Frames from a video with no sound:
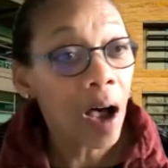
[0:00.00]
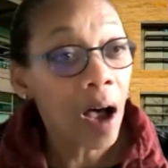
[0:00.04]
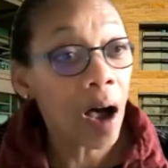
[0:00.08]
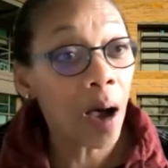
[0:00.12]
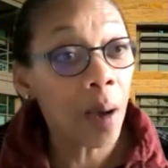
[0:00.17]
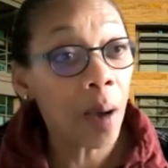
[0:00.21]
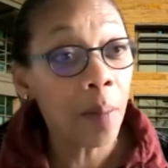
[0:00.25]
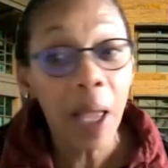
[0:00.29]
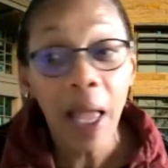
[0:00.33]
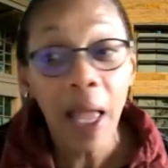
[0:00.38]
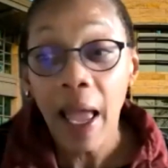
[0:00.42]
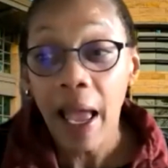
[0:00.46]

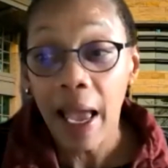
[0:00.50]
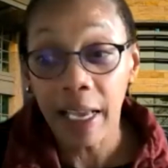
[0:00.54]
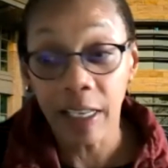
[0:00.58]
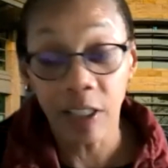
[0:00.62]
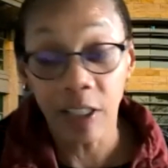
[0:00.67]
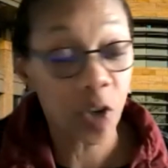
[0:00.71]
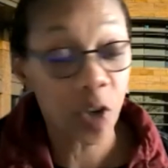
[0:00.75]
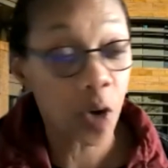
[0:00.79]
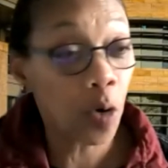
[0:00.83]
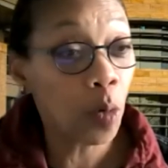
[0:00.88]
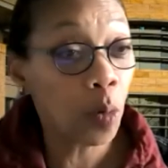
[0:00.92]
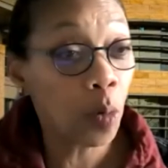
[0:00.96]
And
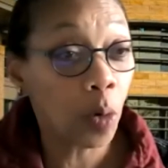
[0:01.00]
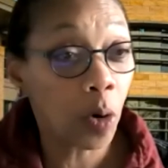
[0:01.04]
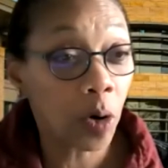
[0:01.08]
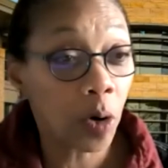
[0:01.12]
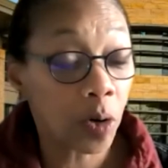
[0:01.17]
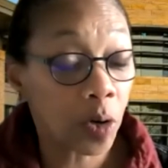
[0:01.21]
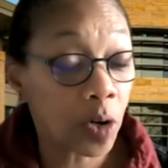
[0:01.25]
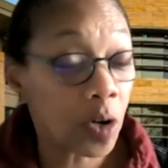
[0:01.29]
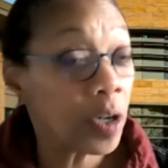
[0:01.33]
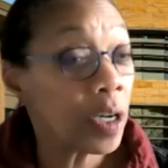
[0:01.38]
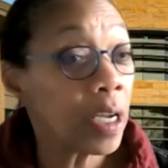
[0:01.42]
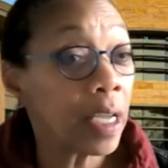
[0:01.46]
so
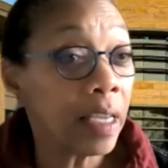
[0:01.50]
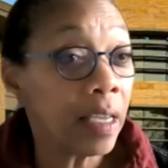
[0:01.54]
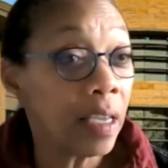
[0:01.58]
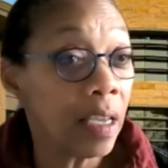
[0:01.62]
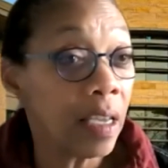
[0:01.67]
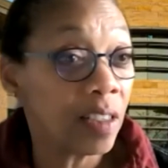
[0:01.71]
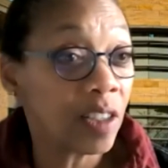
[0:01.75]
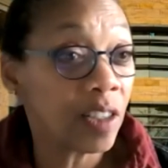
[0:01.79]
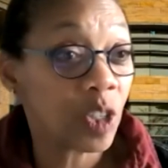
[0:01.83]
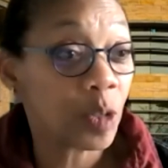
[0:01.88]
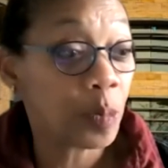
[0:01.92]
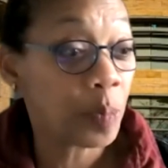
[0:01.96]
cooking
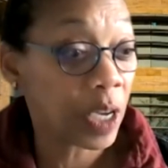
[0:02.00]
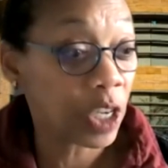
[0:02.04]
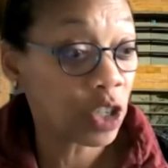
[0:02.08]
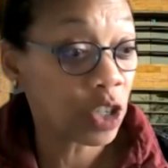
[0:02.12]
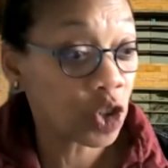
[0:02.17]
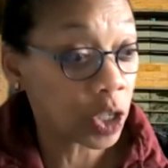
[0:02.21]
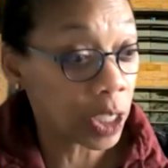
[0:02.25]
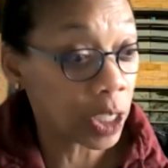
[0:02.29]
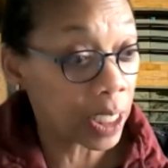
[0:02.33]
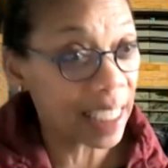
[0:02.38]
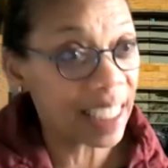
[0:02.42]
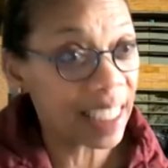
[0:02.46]

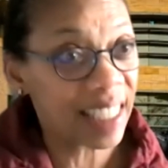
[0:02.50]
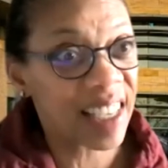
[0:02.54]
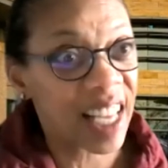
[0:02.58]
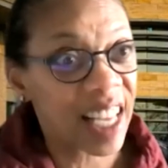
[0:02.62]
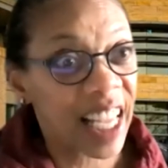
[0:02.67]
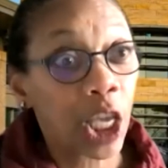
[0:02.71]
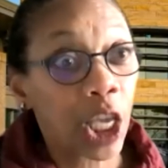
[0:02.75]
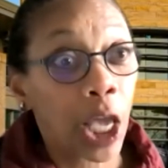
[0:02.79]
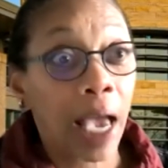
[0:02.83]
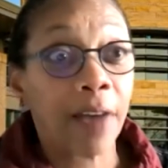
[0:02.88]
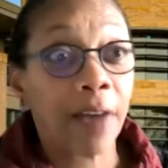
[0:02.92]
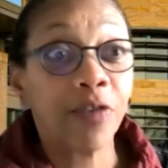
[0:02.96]
especially is
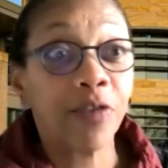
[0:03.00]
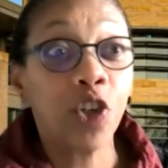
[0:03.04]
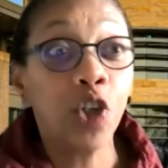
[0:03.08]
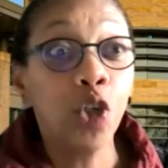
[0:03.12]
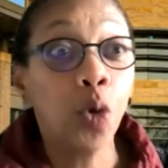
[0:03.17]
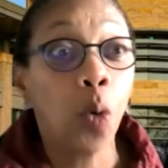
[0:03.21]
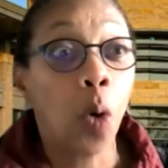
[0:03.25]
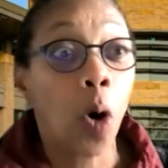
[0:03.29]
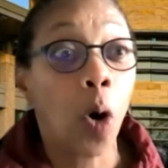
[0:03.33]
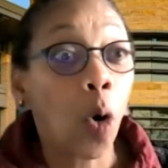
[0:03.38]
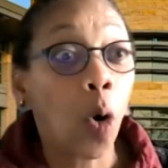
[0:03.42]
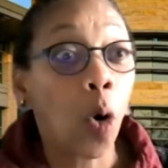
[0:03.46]
like, you have to
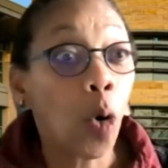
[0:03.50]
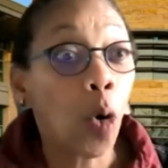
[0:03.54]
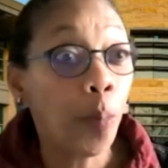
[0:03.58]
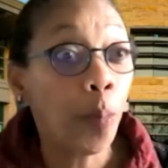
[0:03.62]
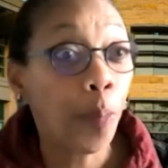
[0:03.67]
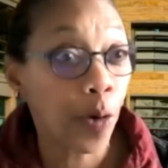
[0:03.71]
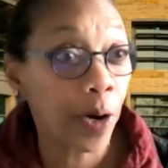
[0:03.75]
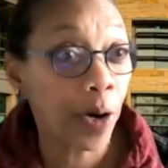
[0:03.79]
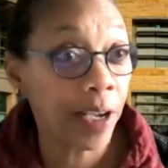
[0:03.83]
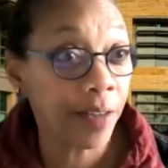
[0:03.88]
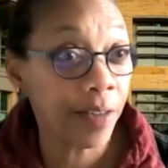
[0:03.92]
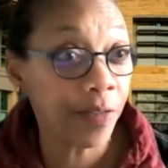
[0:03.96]
do a whole
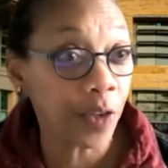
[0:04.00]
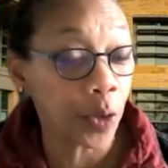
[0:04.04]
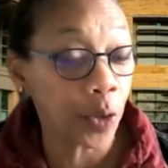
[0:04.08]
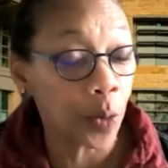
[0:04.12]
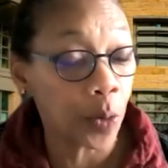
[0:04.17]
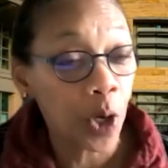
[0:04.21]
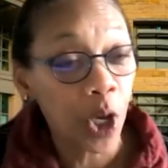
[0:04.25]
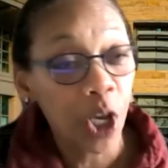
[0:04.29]
preview.